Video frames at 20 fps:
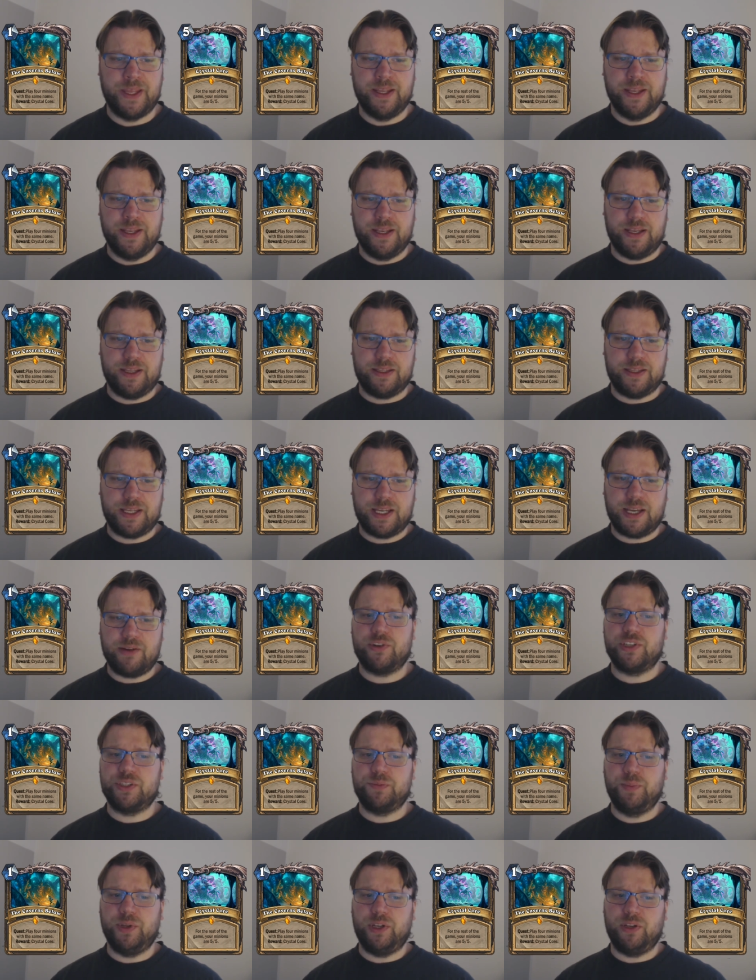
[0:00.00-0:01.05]
And the Caverns
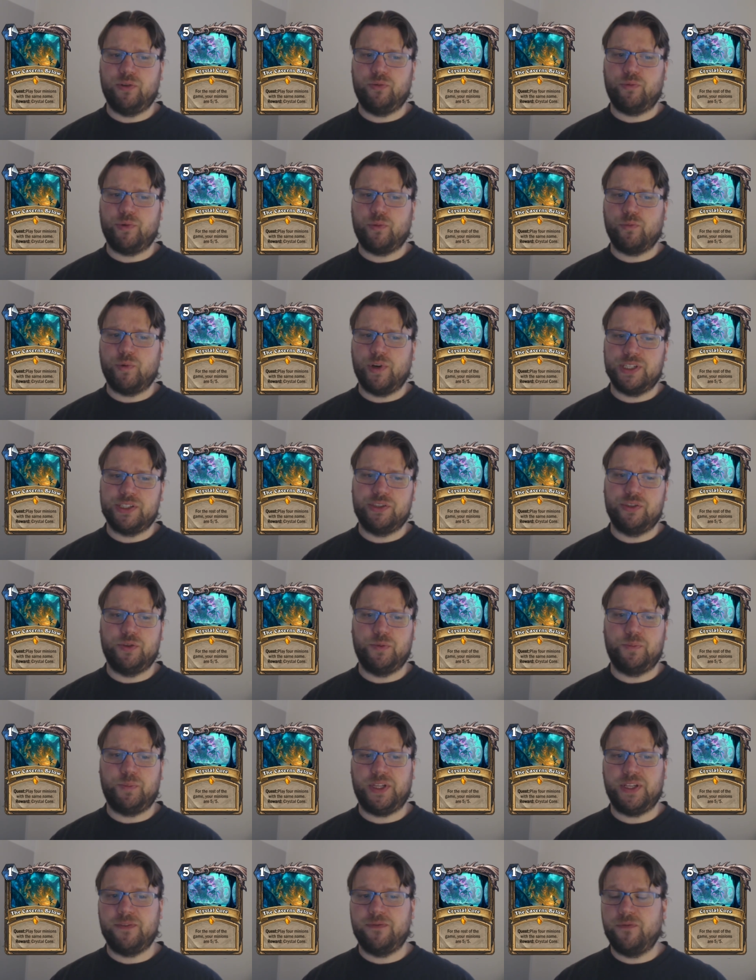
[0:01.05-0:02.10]
Below requires you to
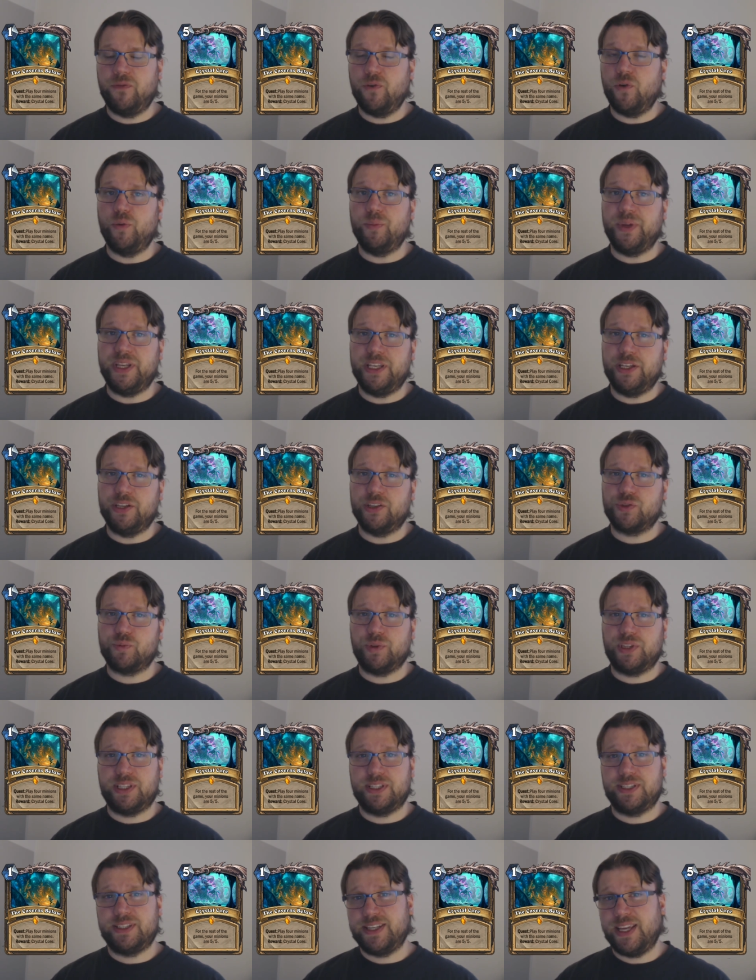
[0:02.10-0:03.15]
play four minions with
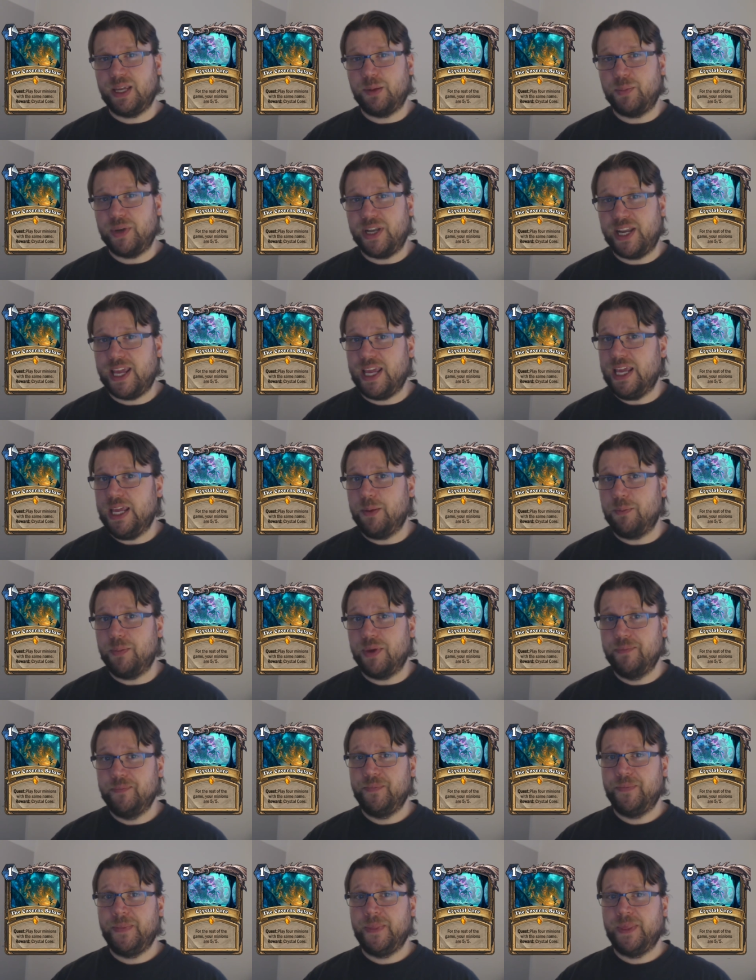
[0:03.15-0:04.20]
the same name,
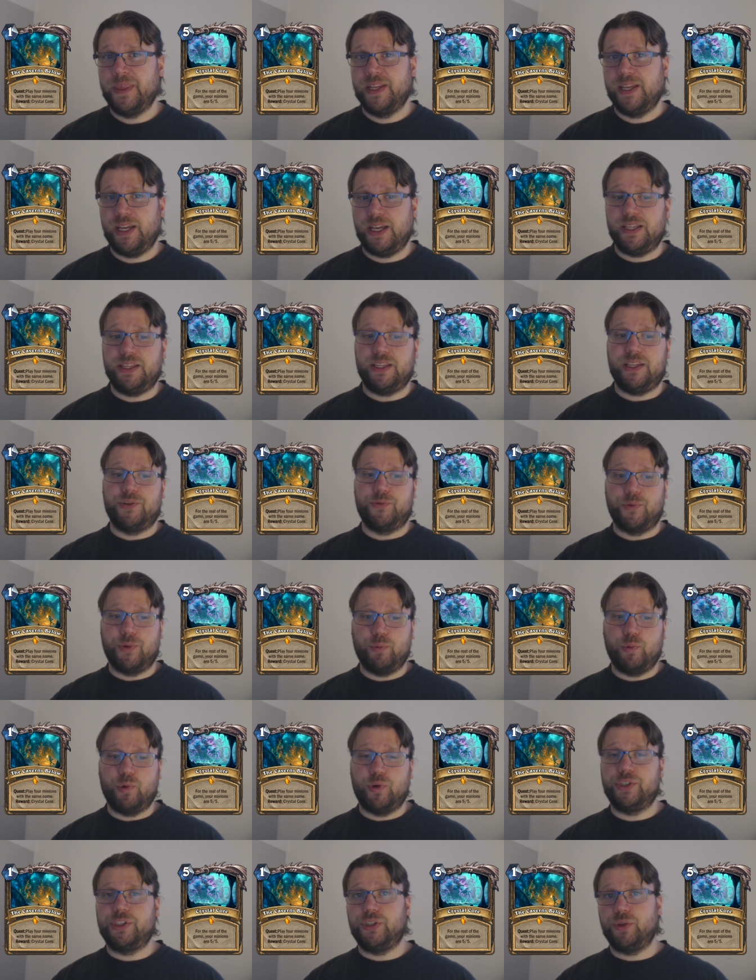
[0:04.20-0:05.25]
and then
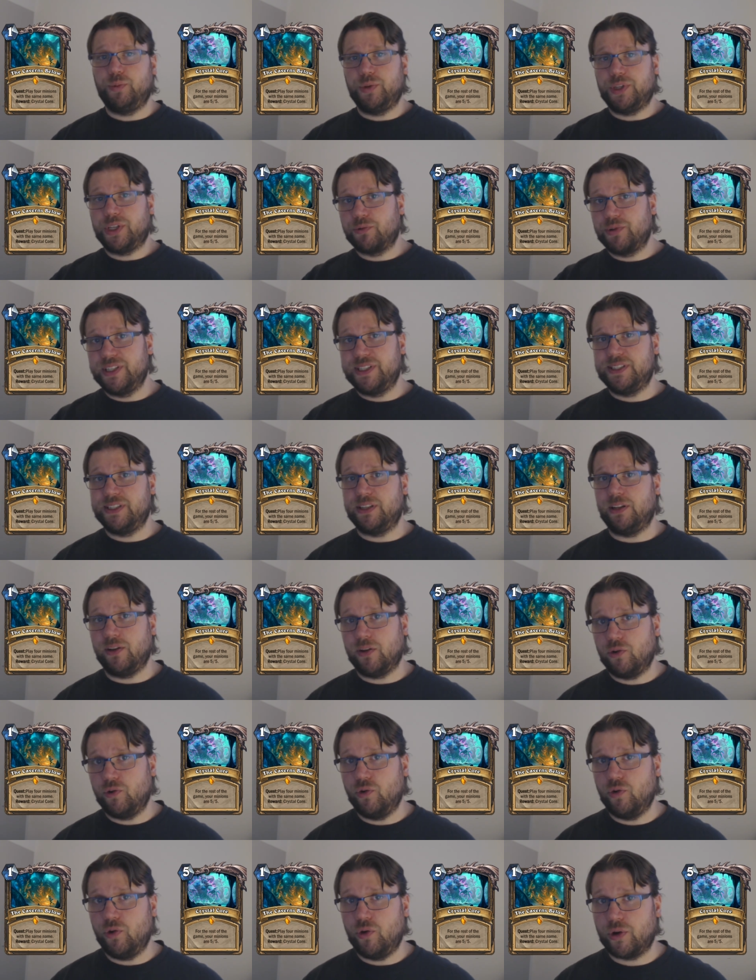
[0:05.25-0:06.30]
rewards you with Crystal
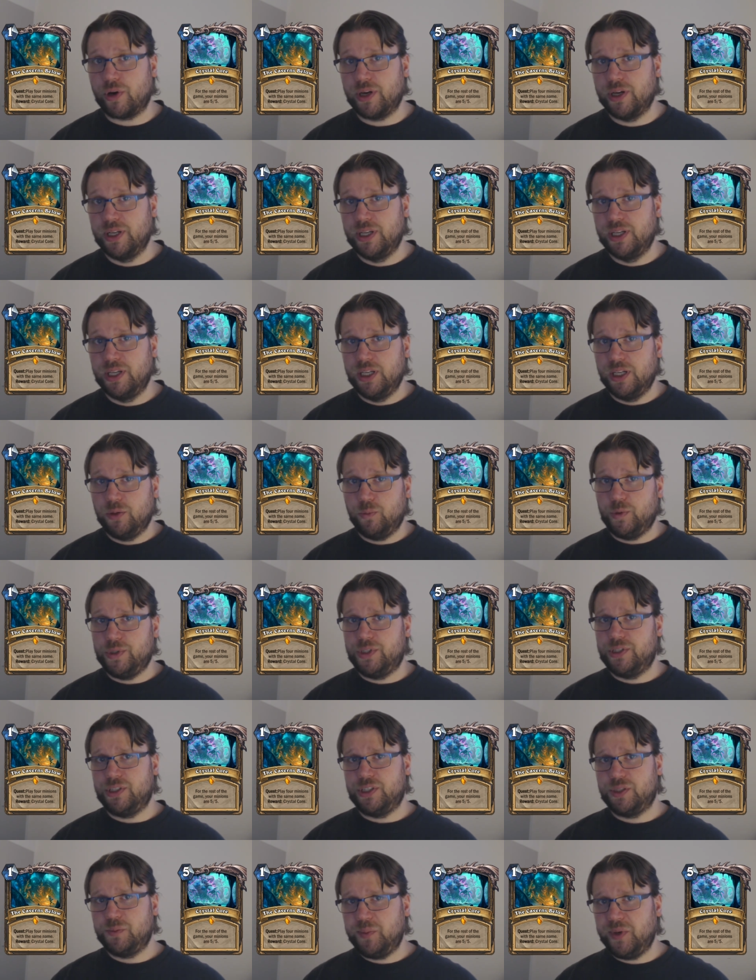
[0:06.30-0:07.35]
Core, which is
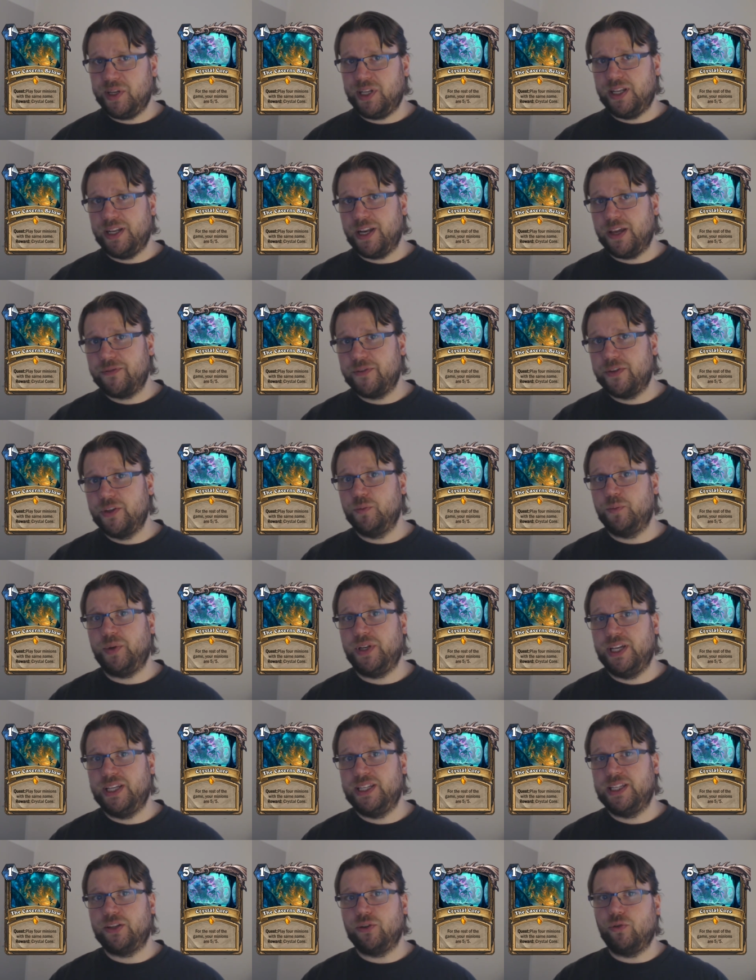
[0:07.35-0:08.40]
a spell, and after you play
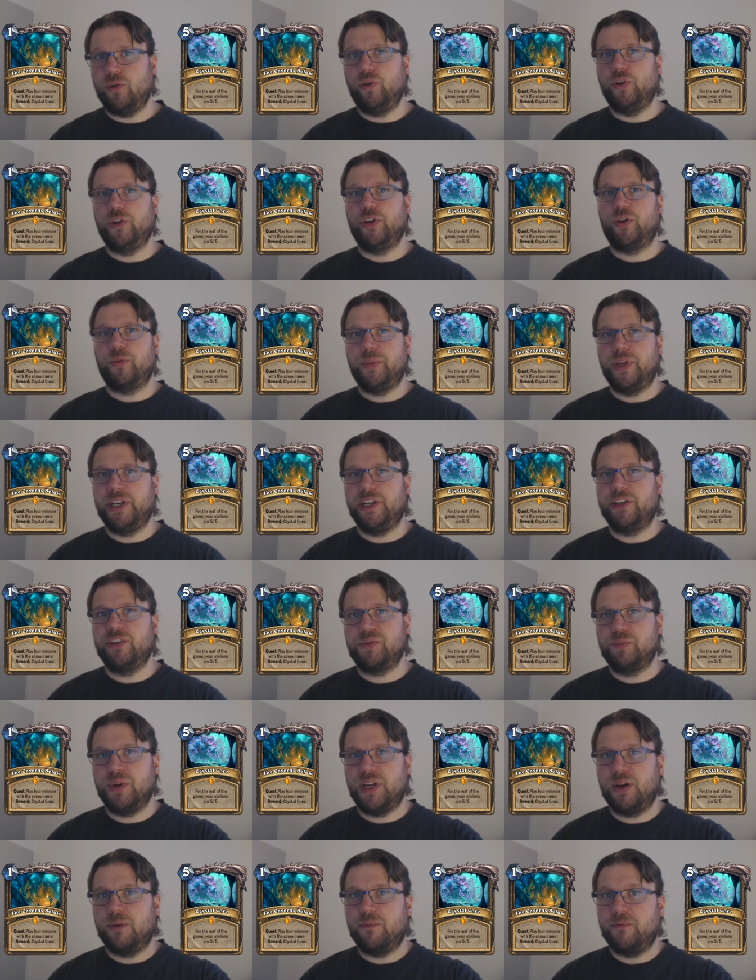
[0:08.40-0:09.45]
that all your minions
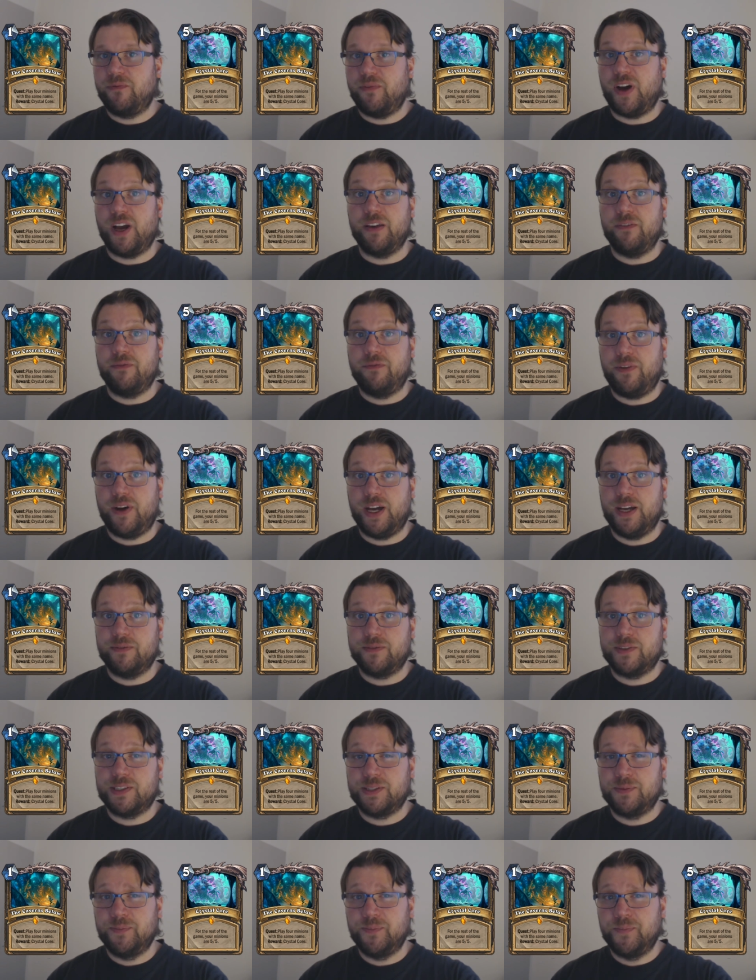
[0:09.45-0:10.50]
become five fives.